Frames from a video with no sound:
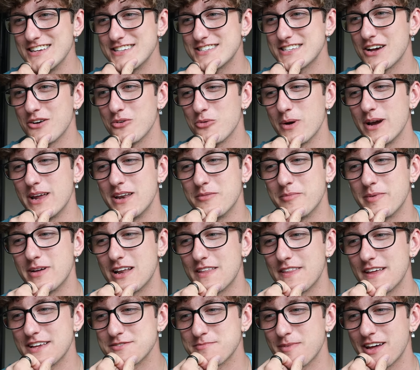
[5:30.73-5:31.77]
It's a wait a
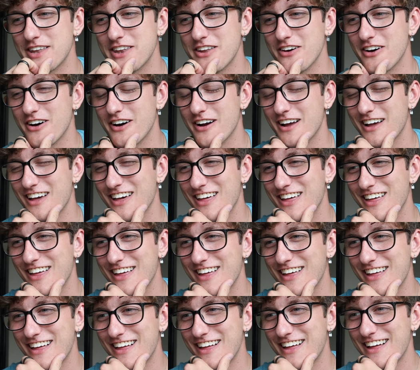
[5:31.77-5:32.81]
minute. That's All my right, dog.
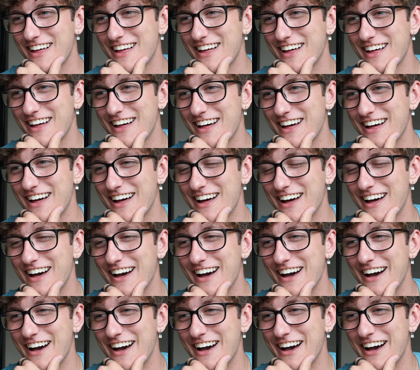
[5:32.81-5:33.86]

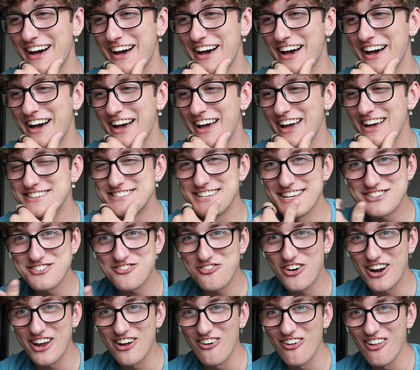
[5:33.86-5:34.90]
Man, is this
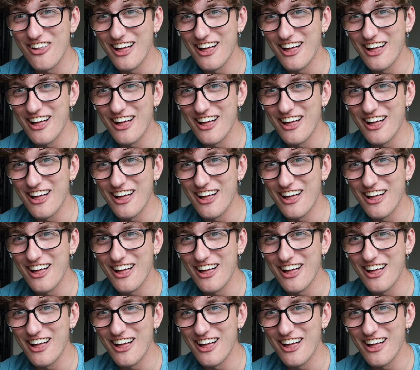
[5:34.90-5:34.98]
real?